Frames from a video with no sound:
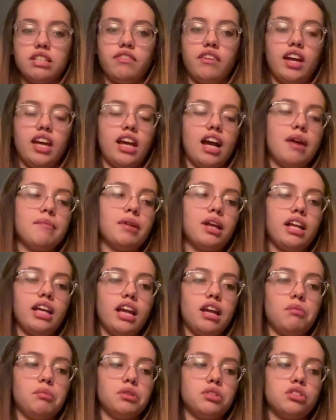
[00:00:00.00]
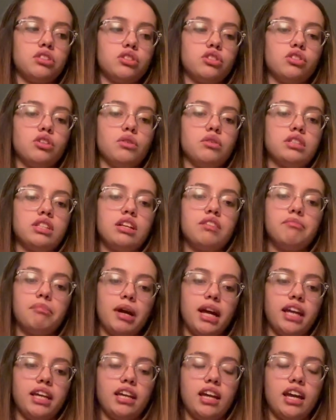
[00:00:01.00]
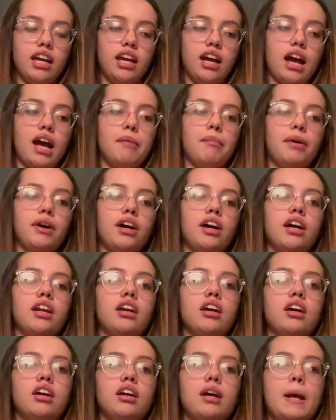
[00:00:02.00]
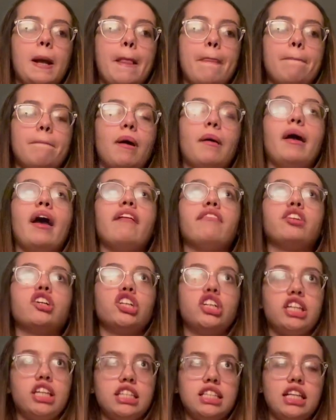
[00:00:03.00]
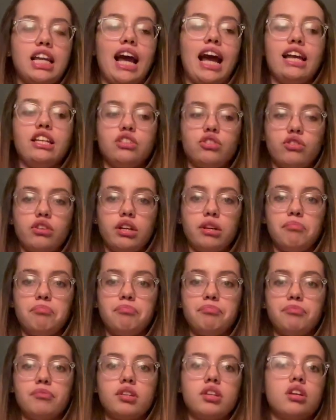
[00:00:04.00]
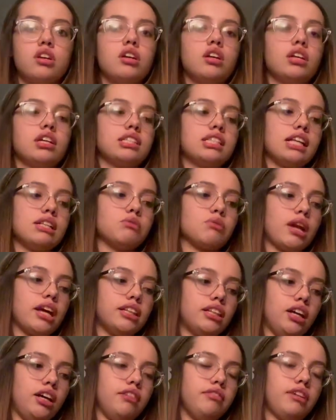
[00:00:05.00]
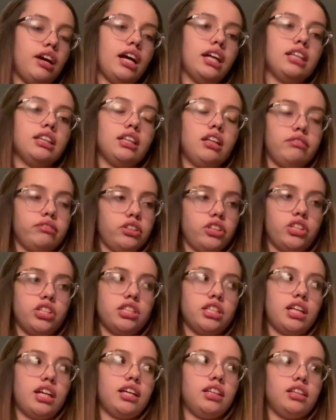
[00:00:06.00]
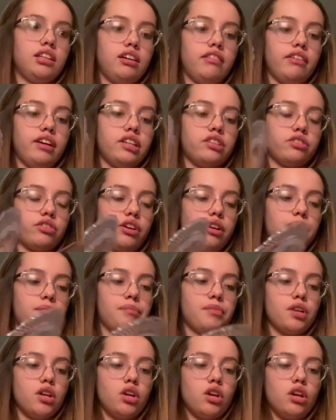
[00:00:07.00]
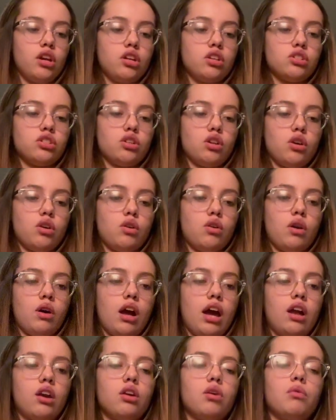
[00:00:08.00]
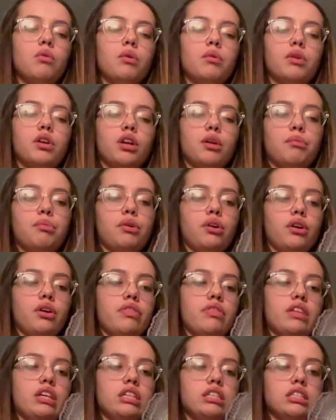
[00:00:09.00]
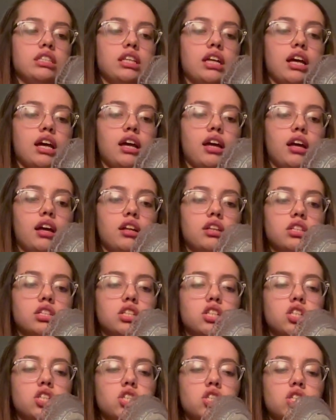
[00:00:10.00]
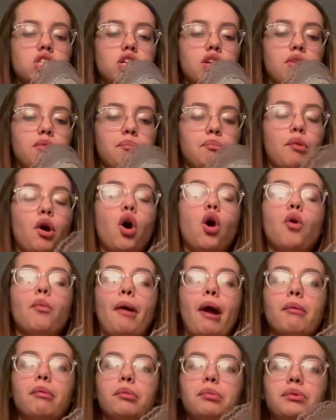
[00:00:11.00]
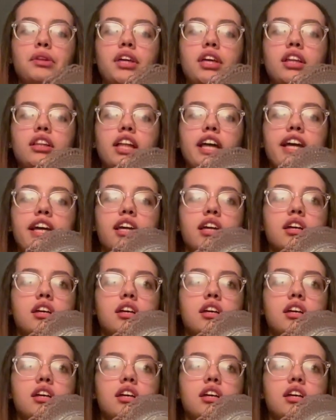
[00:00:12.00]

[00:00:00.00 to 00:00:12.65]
of cake. I'm not a cake person. So instead of buying cake, I bought, I have cookies and ice cream because that's what I love. I love cookies and I love ice cream. So I don't know what we're going to put in these yet. Oh, probably like